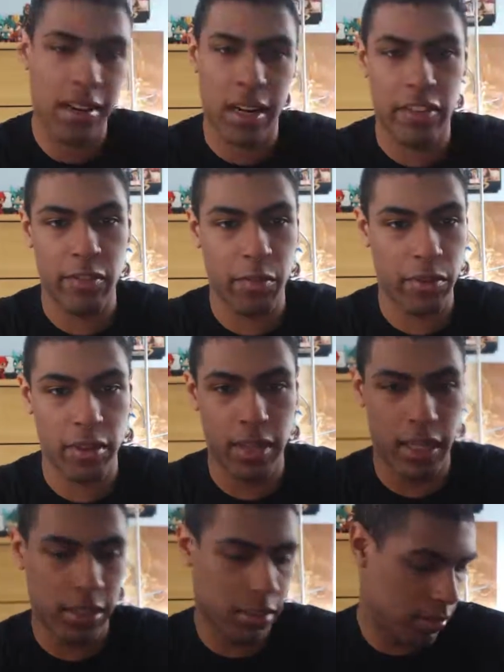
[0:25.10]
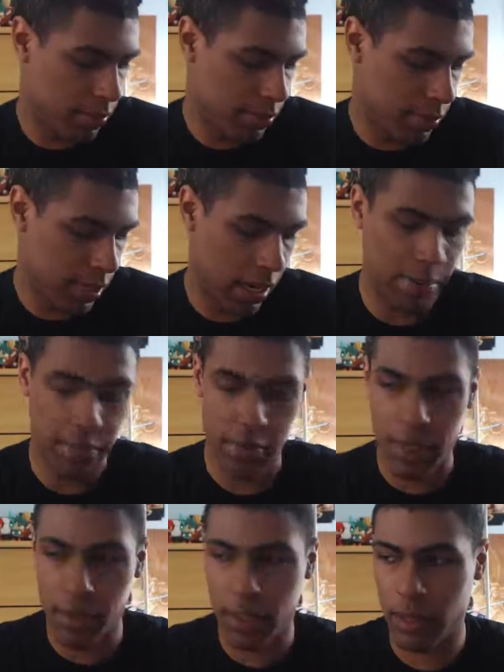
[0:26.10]
here. I just went to the doctor to get a
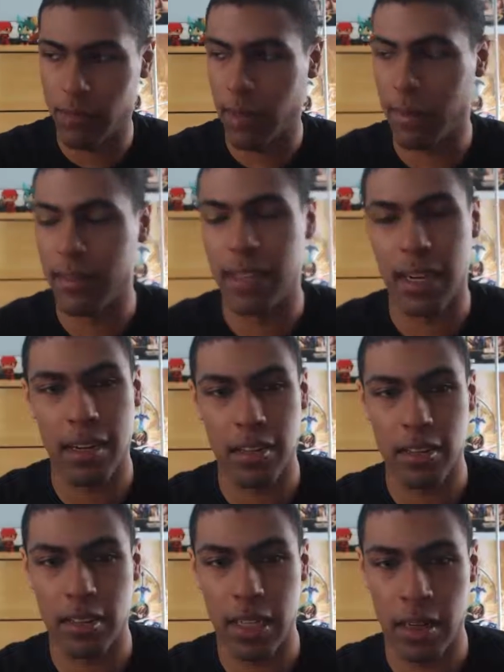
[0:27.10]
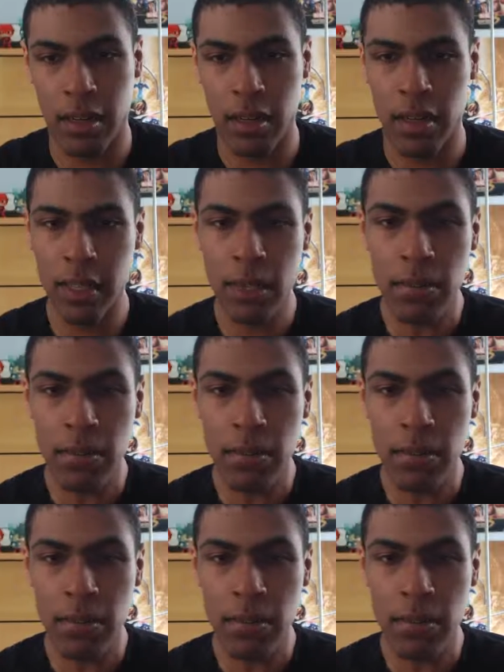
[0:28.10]
prescription, but I'm not taking it just yet.